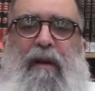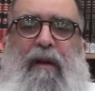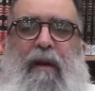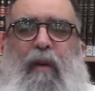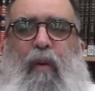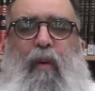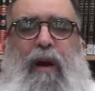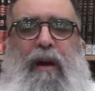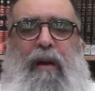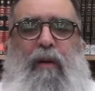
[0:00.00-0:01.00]

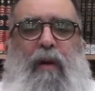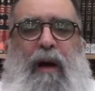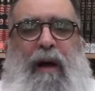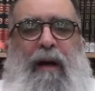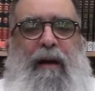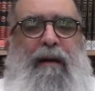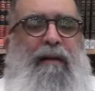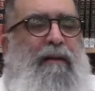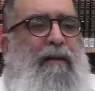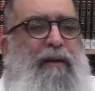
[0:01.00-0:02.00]
where
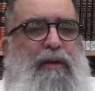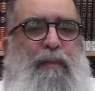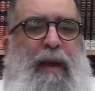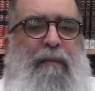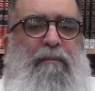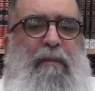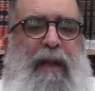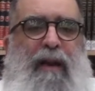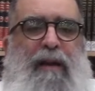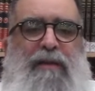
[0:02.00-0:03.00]
you spend
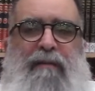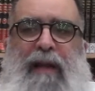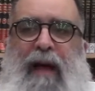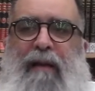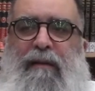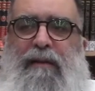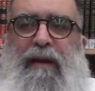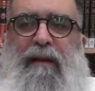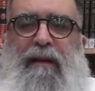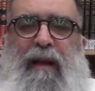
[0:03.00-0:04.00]
millions of dollars,
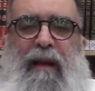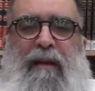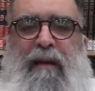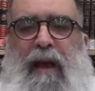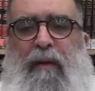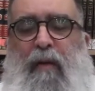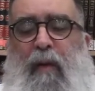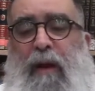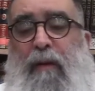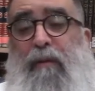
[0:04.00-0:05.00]
and I don't know
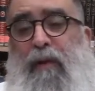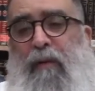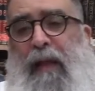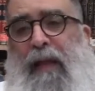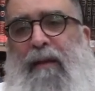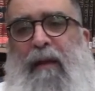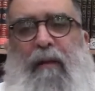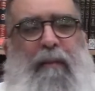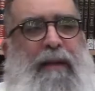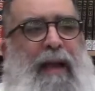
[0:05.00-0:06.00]
why you do that,
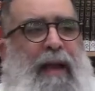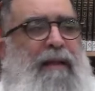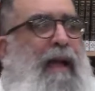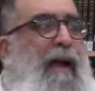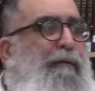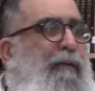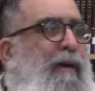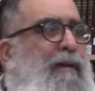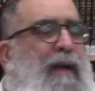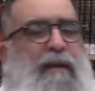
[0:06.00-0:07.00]
but yet
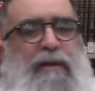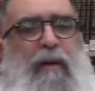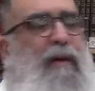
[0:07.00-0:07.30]
effort and so on